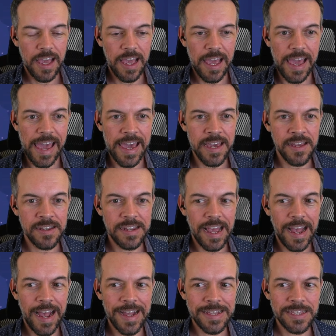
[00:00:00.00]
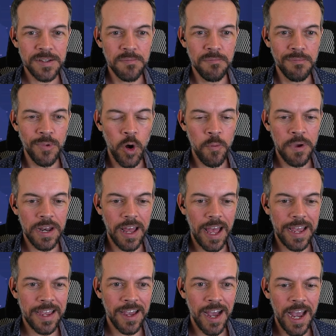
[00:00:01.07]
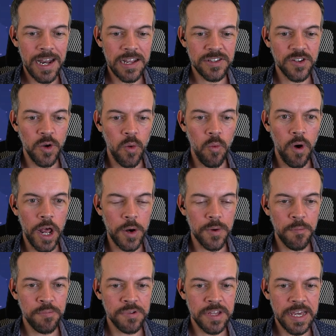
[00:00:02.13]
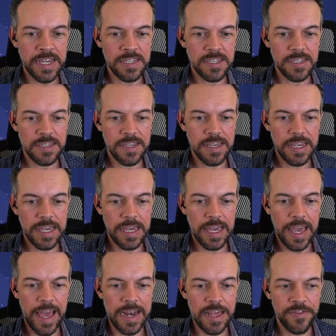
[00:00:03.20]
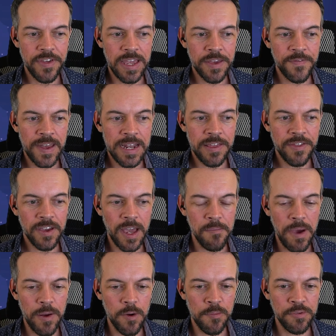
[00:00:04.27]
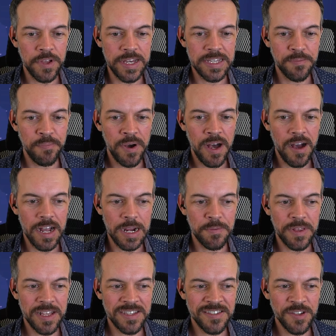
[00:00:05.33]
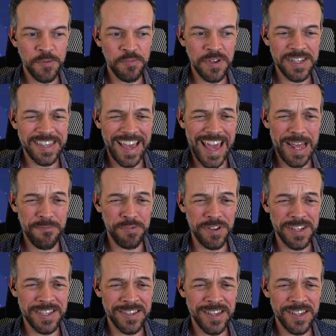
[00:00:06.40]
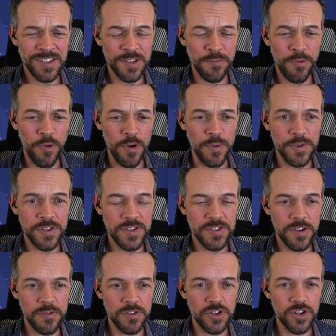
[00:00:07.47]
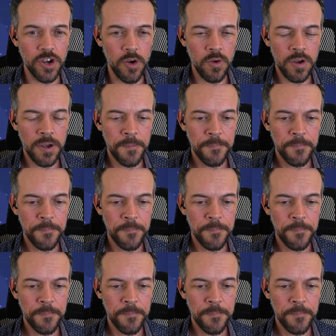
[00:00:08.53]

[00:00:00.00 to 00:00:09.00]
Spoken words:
And at the moment, I kind of don't want to replace anything. If anything, I might replace Puck, but that's still +8/+6 support, which is no joke.